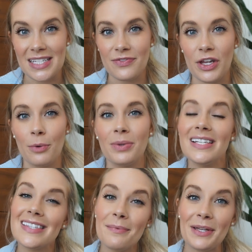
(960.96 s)
this video.
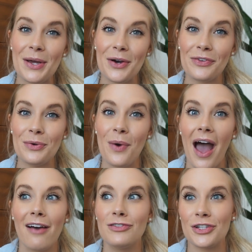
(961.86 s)
Please let me know if you
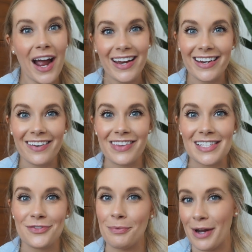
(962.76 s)
have tried any of
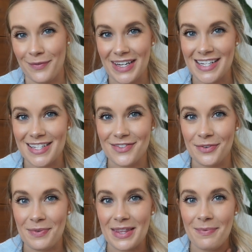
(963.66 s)
these from recommendations
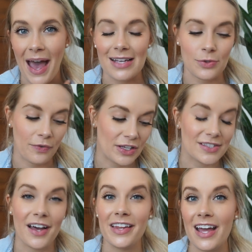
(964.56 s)
from me in the past, or if
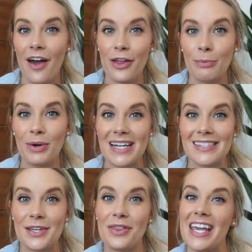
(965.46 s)
there's any other brands
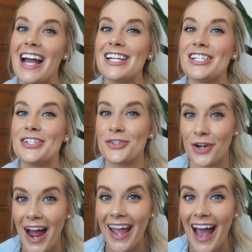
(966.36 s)
that you think I should
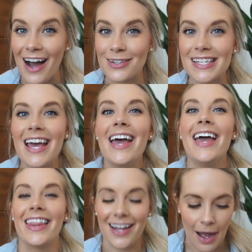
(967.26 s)
try out
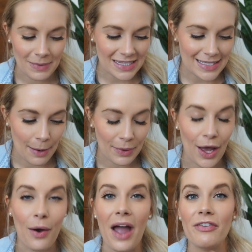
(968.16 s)
in the comments down
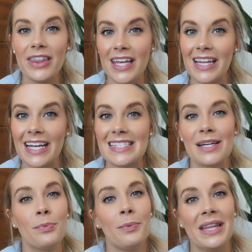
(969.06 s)
below. Everything, like I
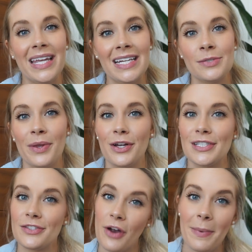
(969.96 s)
said, will be linked, whether
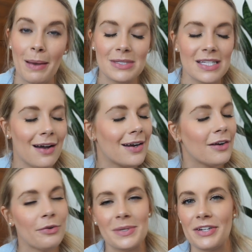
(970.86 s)
it's from Amazon or
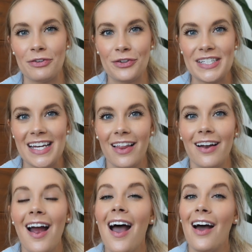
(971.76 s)
from a different
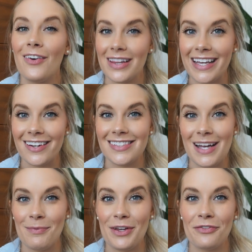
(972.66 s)
retailer. I'll link it all
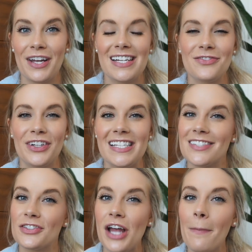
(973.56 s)
down below for you guys for ease
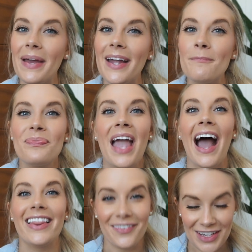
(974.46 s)
of shopping.
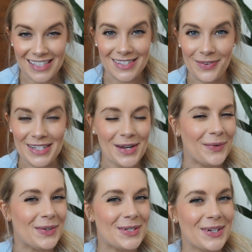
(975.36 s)
I love you guys so much. I
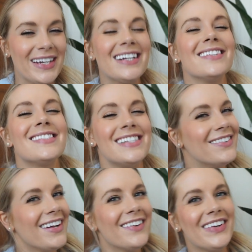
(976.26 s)
hope you enjoyed, and I'll see you
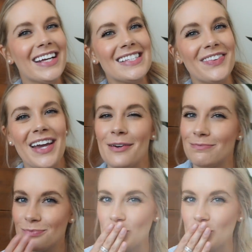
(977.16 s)
all in my next video.